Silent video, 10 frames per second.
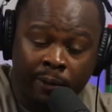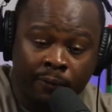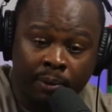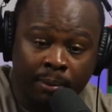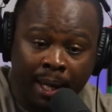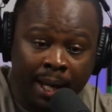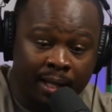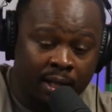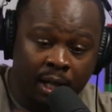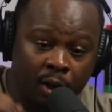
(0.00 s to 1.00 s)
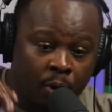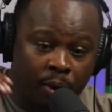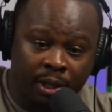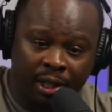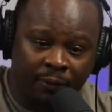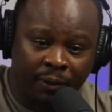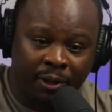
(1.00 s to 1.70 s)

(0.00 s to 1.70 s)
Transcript: from the mass and they're going in a different